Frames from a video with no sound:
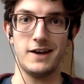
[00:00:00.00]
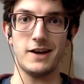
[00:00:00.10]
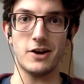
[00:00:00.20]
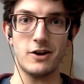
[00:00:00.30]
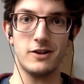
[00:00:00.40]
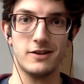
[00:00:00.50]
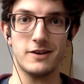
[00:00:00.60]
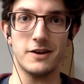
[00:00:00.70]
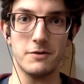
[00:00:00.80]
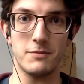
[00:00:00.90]
Hey all,
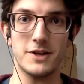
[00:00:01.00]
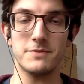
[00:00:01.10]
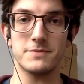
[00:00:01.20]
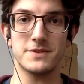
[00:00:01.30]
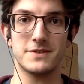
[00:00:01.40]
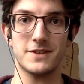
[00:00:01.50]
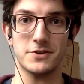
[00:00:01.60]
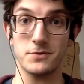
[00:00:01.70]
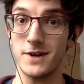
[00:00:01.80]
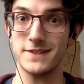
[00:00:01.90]
my name is
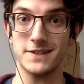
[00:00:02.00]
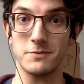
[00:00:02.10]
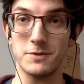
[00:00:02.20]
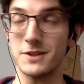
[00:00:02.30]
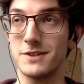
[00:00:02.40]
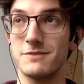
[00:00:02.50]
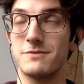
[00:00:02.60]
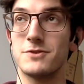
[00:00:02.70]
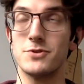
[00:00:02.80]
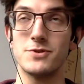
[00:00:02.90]
Sasha Weiss. I'm a
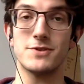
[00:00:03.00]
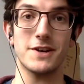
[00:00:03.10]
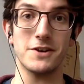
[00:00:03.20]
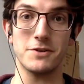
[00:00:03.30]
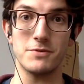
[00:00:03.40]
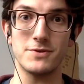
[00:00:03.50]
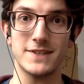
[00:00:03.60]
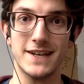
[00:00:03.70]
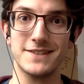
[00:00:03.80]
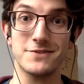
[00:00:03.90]
junior studying computer
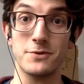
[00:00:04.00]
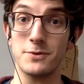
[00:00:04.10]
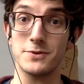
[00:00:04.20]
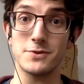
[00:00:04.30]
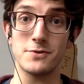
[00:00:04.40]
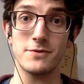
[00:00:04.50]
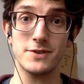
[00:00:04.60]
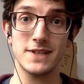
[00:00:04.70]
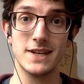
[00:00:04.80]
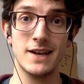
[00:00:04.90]
science at Northwestern
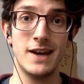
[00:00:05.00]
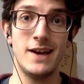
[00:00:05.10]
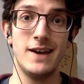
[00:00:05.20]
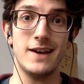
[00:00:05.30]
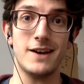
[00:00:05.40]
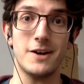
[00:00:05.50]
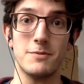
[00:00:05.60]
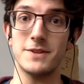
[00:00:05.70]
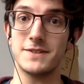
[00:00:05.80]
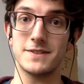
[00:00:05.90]
University,
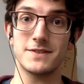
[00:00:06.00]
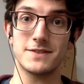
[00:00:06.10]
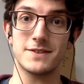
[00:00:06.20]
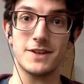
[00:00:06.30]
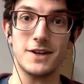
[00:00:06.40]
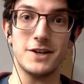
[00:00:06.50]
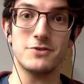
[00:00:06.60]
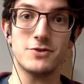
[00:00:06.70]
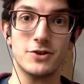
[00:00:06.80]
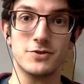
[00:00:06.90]
and this is an
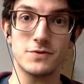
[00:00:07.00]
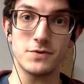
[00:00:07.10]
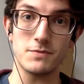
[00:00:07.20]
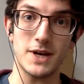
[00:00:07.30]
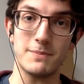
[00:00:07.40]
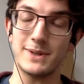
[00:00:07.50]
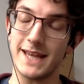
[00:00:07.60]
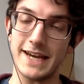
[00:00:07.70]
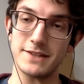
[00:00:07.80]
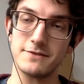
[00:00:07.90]
introduction to my
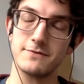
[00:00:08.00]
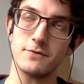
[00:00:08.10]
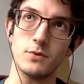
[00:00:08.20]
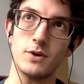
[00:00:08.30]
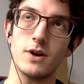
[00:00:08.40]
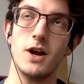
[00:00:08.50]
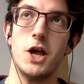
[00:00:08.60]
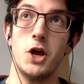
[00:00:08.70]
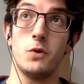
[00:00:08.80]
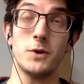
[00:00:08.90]
plans for
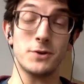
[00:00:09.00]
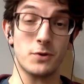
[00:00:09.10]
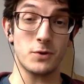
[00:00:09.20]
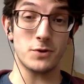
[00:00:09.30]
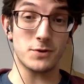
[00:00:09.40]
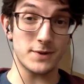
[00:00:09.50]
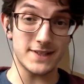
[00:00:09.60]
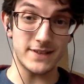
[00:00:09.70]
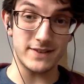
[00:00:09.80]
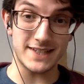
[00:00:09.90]
winter quarter
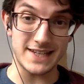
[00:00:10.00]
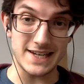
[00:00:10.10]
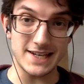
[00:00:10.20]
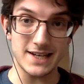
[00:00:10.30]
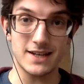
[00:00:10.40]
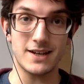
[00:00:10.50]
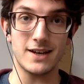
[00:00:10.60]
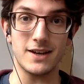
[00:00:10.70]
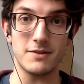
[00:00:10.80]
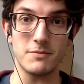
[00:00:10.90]
2017,
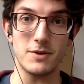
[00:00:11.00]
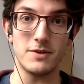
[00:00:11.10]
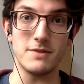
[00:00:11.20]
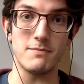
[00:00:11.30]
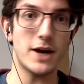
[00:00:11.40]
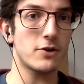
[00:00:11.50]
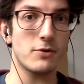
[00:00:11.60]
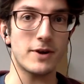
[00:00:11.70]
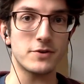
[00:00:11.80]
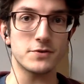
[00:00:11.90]
the
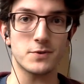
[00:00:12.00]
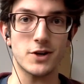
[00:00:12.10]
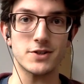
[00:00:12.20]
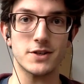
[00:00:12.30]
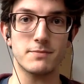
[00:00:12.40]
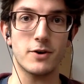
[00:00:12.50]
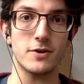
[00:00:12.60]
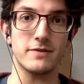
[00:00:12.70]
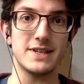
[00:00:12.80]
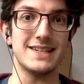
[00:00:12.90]
MicroReminders project,
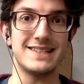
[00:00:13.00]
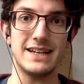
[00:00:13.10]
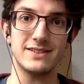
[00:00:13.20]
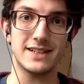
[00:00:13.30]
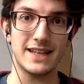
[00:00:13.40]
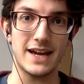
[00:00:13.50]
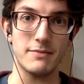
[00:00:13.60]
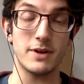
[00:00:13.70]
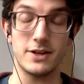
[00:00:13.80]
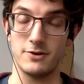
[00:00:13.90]
part of the Delta
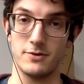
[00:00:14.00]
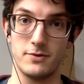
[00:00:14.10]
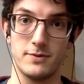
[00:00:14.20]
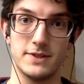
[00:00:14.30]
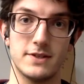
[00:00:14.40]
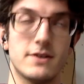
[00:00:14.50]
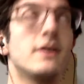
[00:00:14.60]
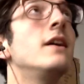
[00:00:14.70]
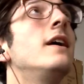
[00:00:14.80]
Lab here at Northwestern.